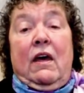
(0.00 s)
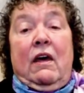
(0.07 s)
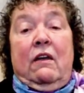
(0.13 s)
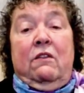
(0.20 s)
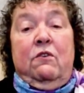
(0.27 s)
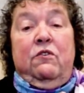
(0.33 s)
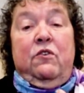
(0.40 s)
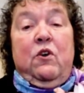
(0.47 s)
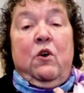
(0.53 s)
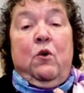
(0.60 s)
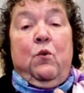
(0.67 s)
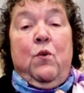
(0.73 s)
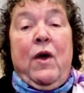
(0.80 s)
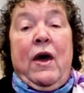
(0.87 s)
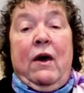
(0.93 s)
others
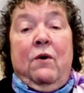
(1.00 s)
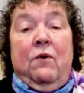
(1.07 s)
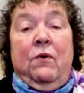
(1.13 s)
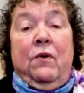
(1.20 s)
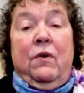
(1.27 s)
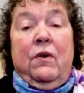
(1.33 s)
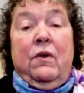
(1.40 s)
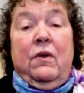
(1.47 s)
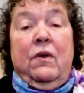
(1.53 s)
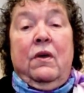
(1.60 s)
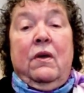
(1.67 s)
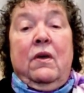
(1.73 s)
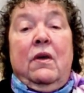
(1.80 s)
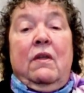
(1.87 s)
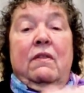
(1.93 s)
around
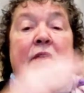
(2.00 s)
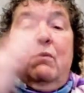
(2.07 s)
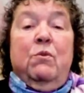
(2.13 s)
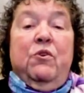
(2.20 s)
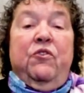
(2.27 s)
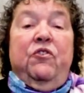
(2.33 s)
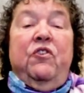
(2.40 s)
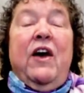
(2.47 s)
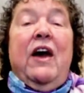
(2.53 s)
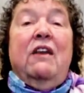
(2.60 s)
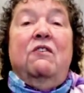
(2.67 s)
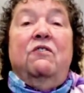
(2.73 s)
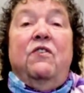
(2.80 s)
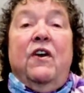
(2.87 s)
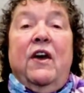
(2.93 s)
than were
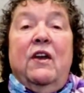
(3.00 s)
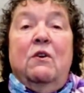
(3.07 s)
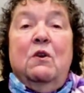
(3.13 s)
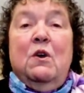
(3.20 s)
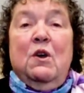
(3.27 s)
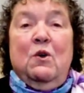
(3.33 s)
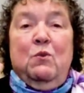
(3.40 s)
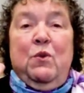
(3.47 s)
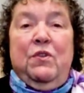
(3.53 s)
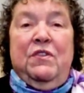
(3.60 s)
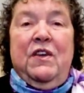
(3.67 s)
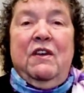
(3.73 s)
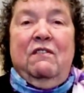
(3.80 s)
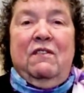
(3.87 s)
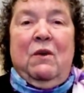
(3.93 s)
satisfied with
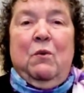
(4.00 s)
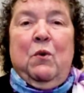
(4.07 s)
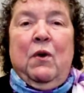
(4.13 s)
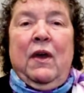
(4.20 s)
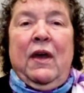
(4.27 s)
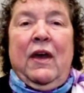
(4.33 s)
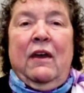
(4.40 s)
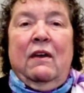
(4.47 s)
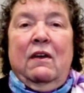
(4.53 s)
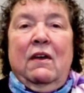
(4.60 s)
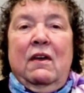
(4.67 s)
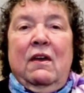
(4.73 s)
things they were at.